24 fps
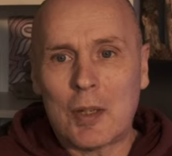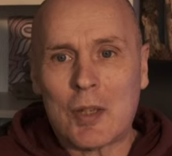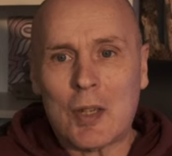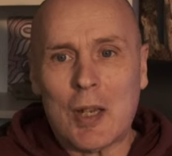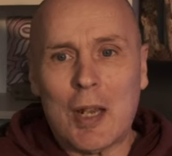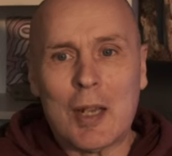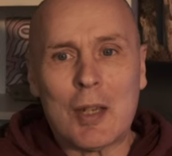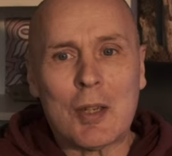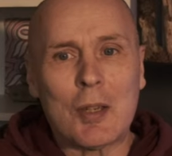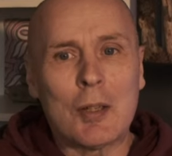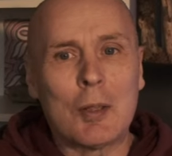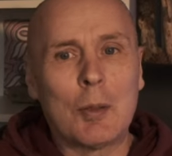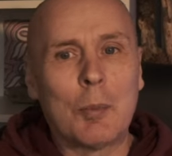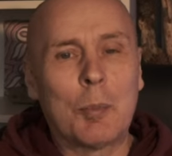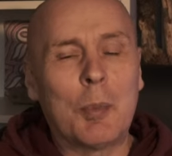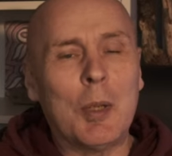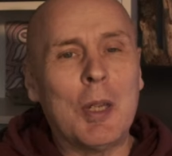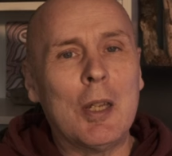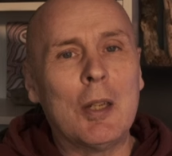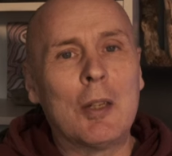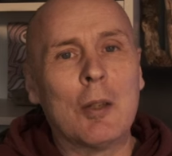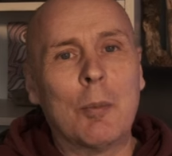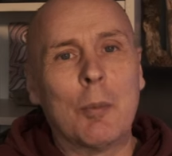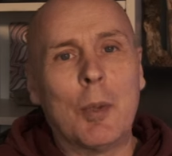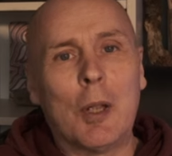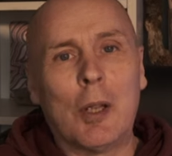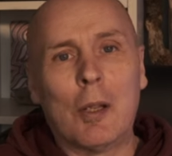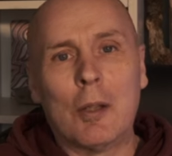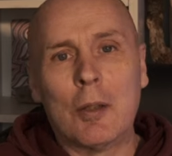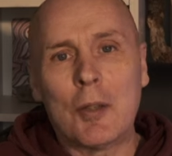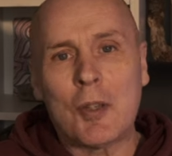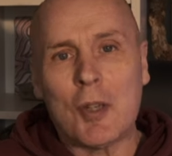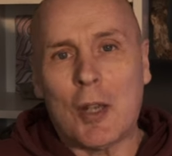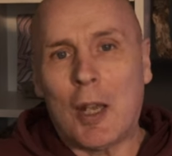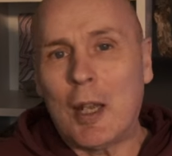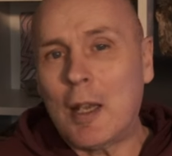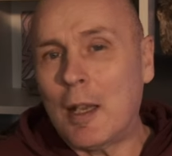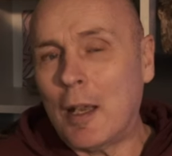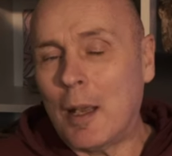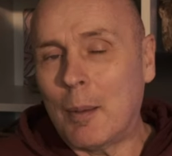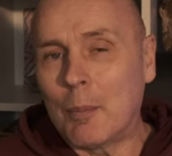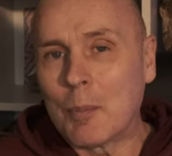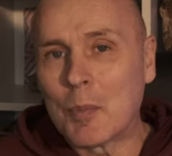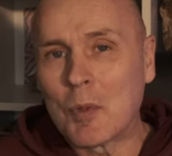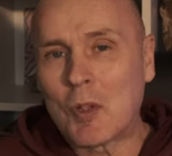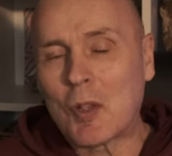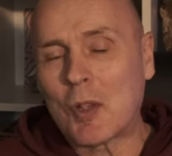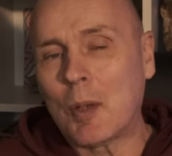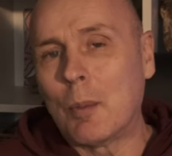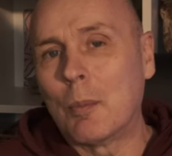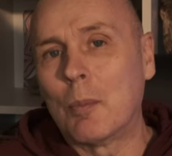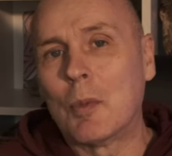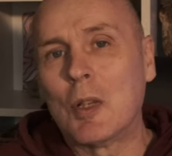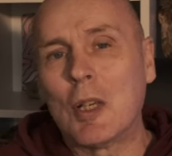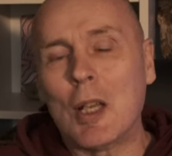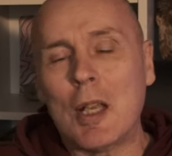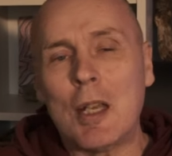Cecil B. DeMille's. I am some